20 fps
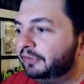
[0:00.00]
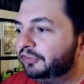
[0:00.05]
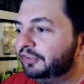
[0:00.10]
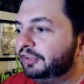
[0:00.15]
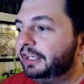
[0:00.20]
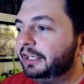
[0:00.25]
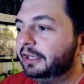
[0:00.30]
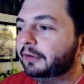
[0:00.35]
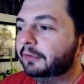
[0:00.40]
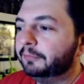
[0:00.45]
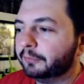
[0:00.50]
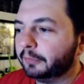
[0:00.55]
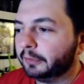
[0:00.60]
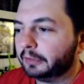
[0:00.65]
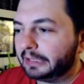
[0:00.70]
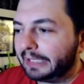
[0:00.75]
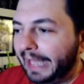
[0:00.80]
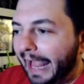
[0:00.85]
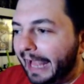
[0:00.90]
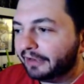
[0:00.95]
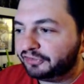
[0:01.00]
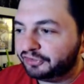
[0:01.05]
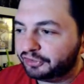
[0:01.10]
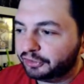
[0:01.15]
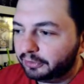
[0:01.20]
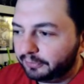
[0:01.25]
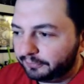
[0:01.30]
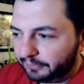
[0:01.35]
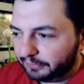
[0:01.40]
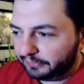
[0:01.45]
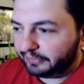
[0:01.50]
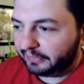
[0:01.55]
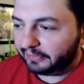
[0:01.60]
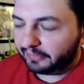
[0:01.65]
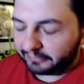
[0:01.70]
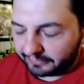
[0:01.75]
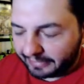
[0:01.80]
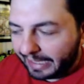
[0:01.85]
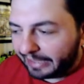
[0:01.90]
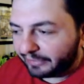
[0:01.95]
mention here for Lasher. If you
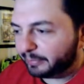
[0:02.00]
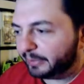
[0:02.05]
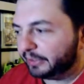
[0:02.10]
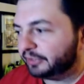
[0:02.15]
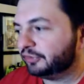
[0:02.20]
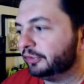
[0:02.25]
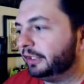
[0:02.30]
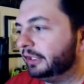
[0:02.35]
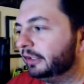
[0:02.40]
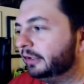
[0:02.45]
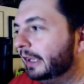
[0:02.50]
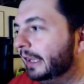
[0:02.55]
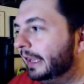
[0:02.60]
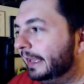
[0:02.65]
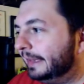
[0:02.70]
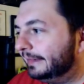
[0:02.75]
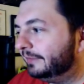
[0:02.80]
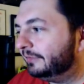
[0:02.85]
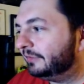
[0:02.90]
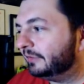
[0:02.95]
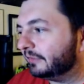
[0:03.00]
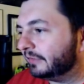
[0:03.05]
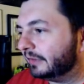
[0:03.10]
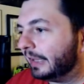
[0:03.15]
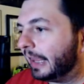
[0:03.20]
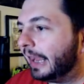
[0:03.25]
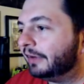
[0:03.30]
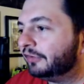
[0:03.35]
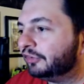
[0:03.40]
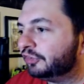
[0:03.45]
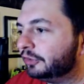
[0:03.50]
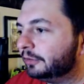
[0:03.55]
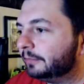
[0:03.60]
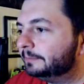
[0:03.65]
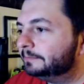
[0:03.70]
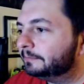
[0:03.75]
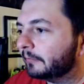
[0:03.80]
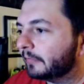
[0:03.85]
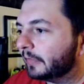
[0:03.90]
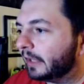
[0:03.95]
see this last picture here, this is
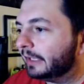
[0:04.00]
Lasher,